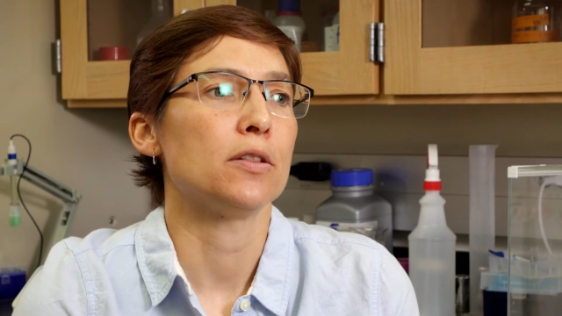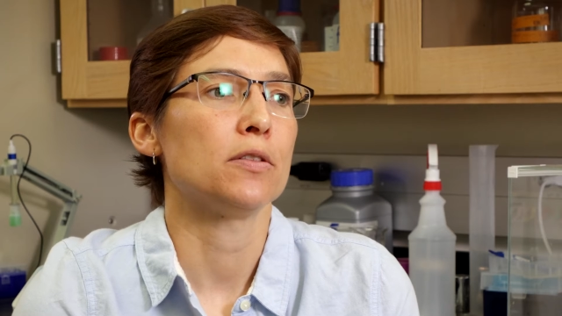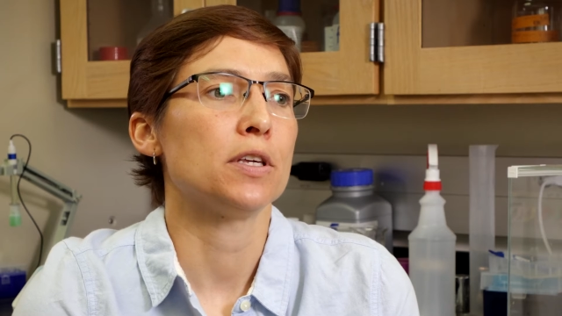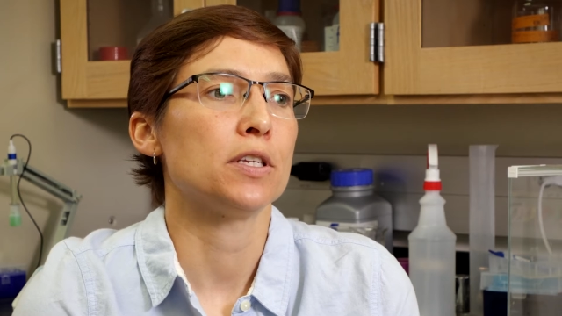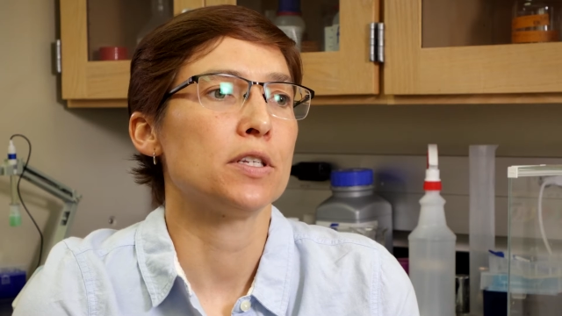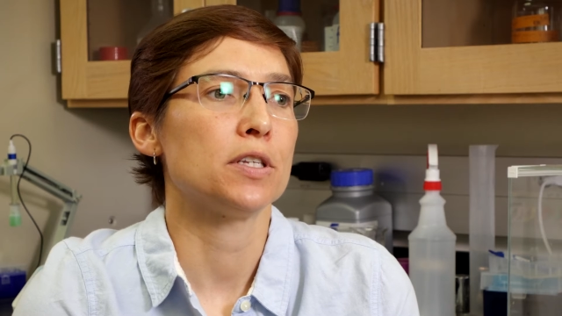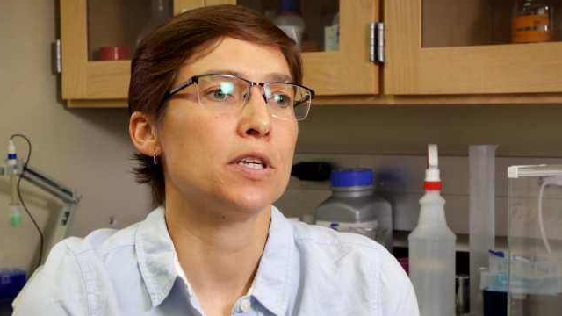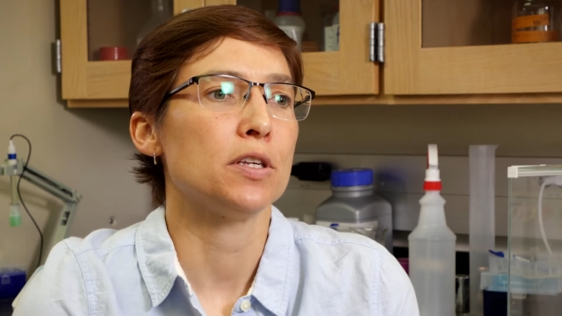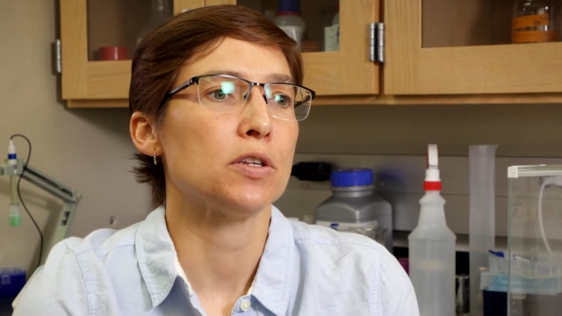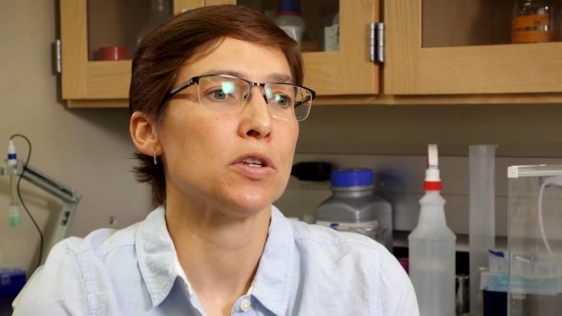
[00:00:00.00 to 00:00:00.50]

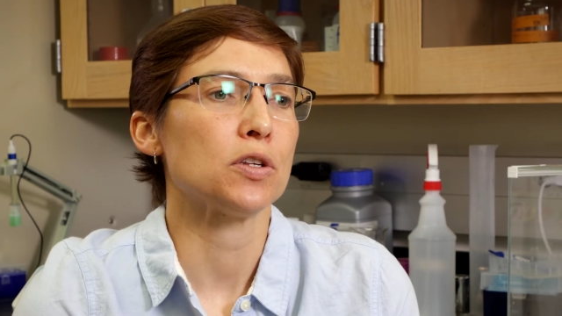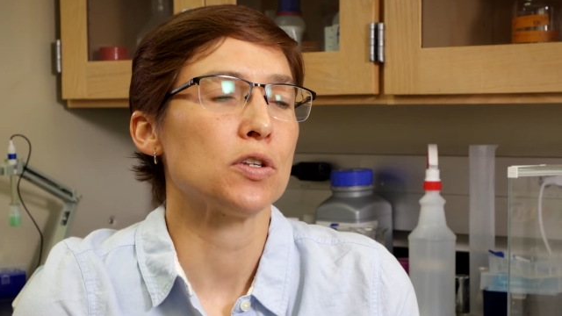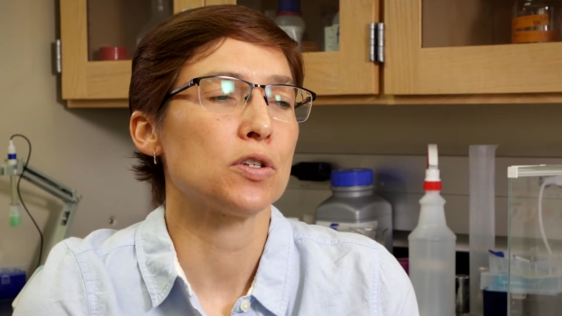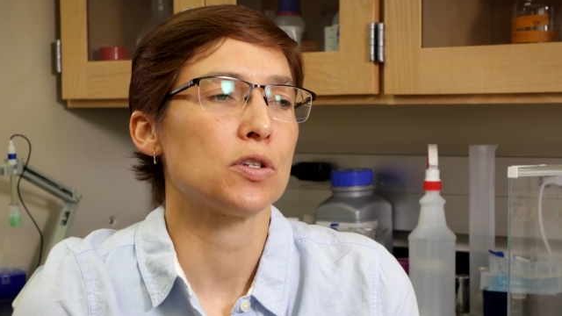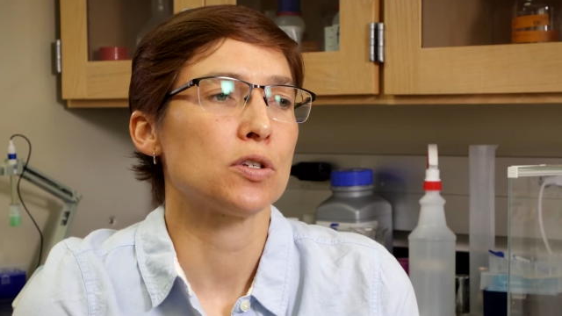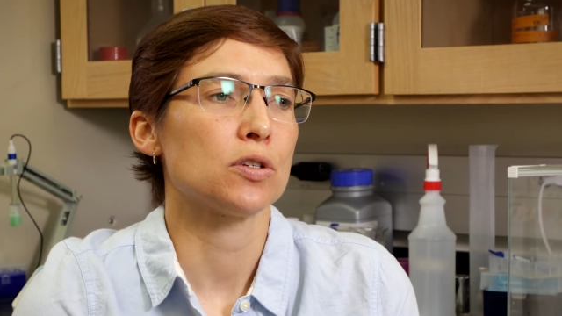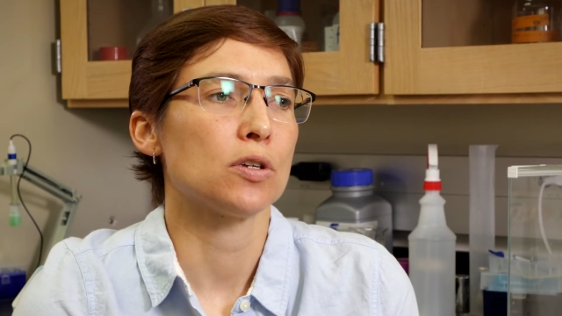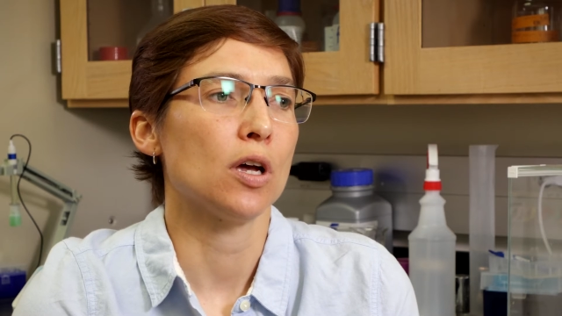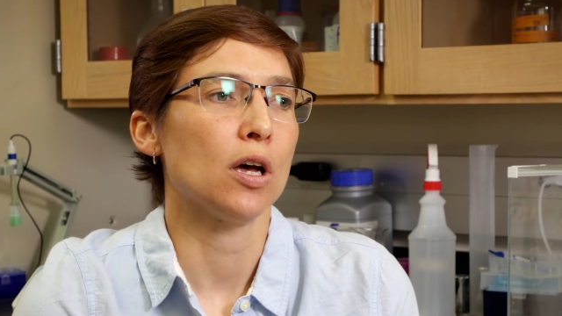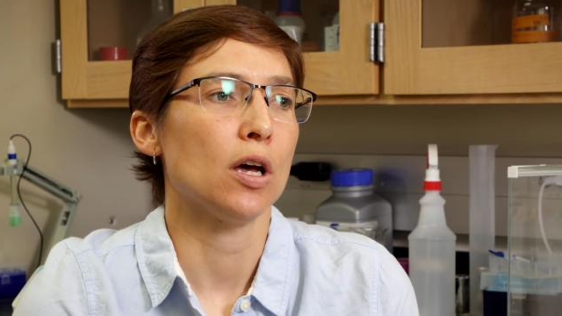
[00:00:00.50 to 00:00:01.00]
this
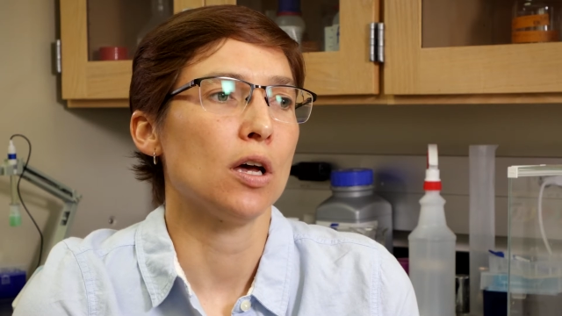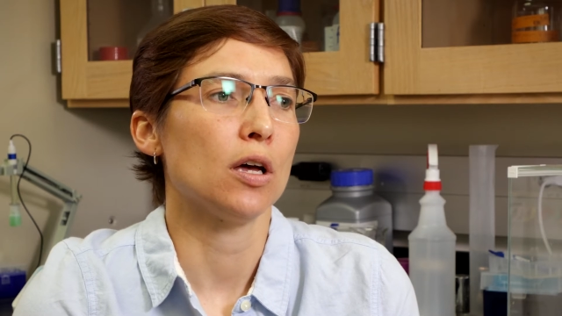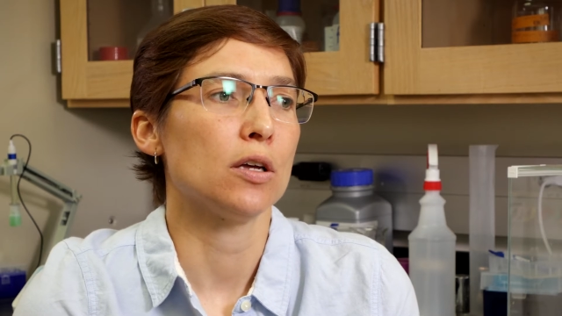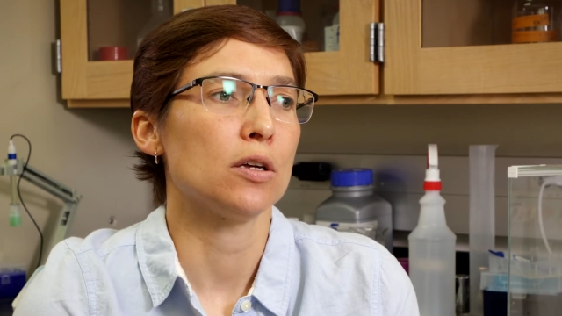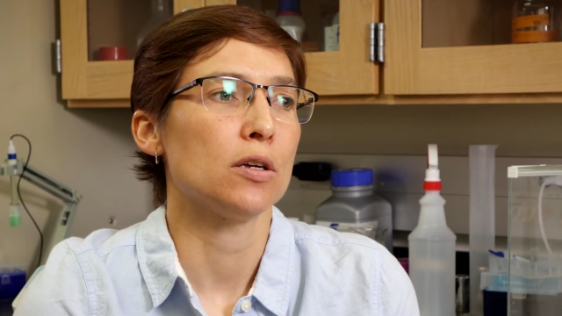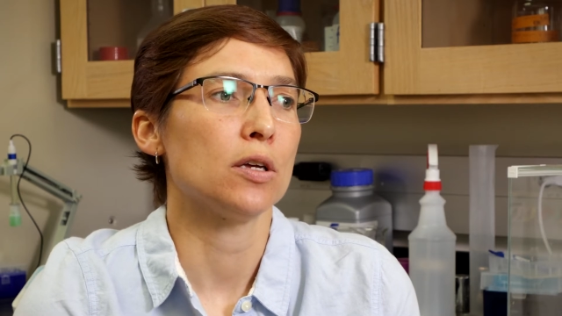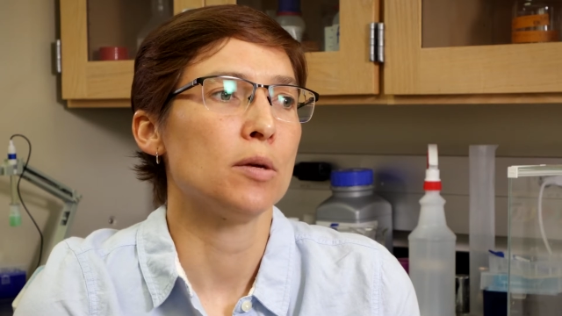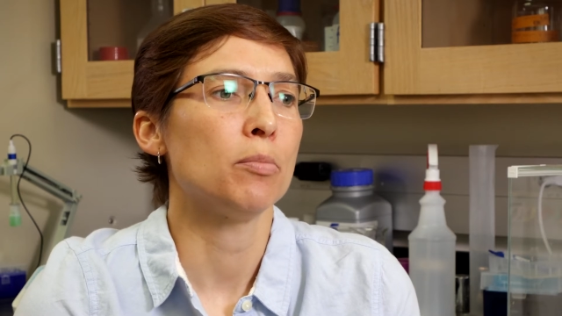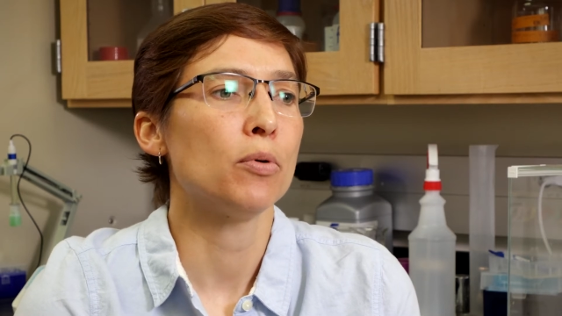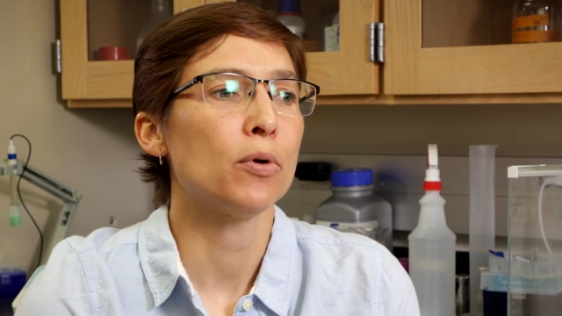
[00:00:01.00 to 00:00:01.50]
is
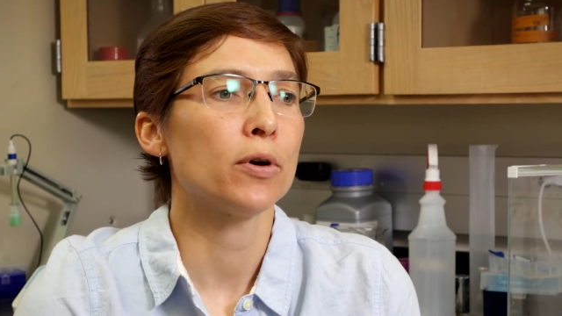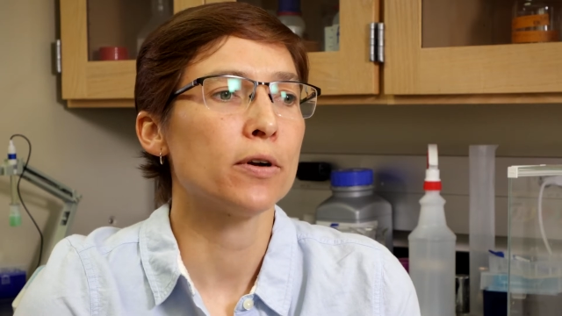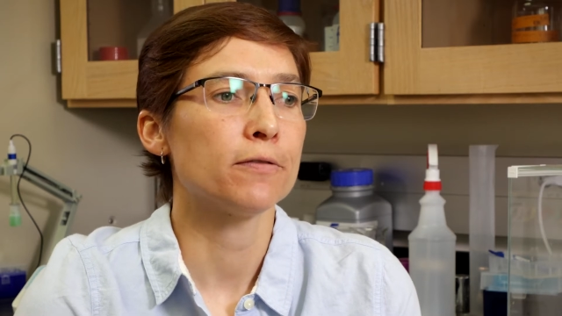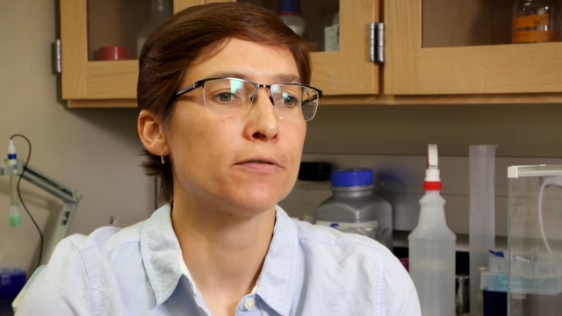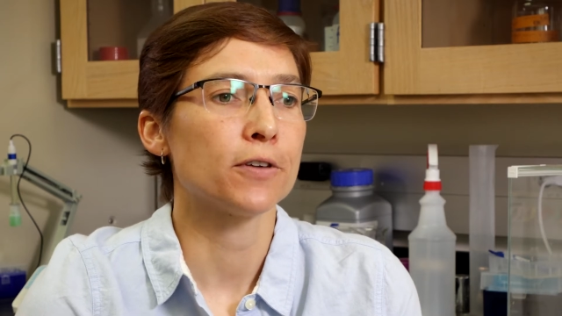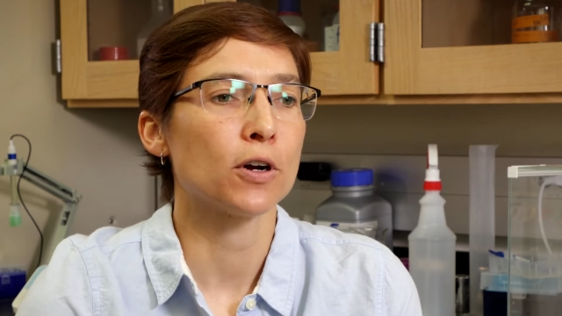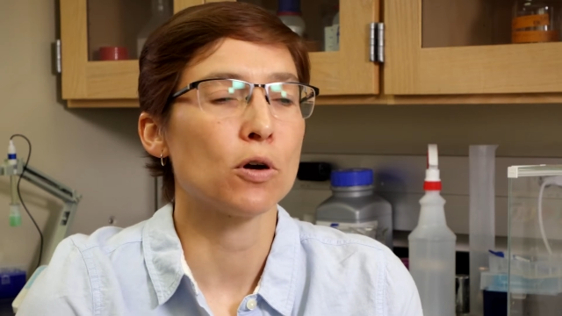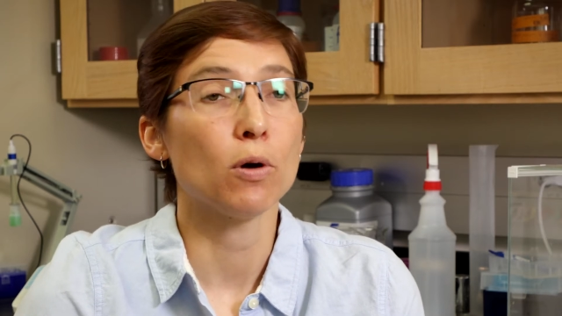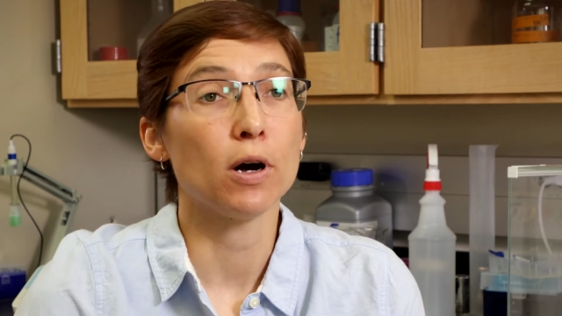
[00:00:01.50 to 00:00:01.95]
important for